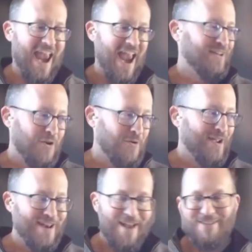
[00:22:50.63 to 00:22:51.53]
I can't do
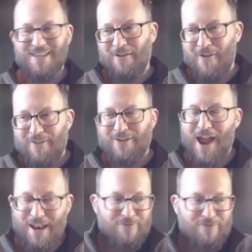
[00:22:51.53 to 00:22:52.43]
it. And I was like, well, I
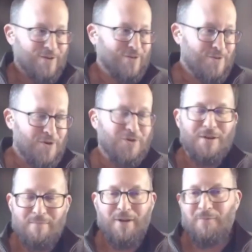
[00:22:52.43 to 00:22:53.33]
kind of figured you
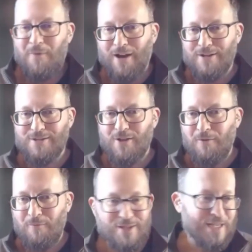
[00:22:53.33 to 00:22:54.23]
couldn't, but I just
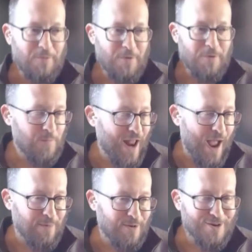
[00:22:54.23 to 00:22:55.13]
thought we'd see what
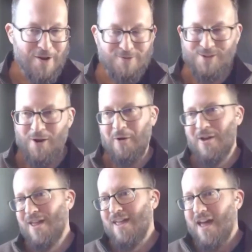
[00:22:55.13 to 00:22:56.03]
happened, So
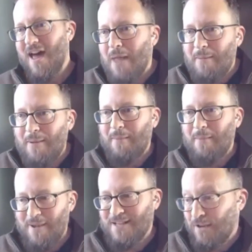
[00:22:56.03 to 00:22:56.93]
maybe I'm
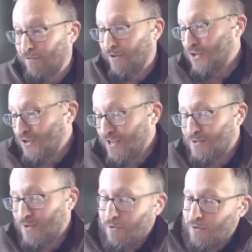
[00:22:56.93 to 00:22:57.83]
not being as efficient
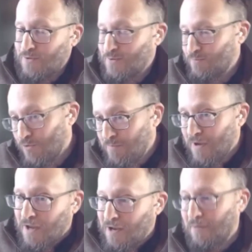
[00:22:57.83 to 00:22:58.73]
as others would
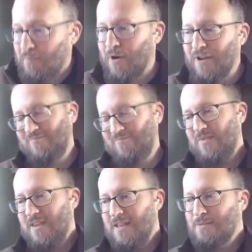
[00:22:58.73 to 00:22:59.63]
be, but
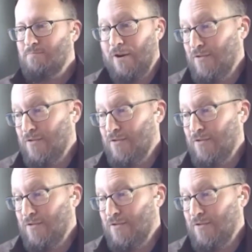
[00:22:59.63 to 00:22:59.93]
it's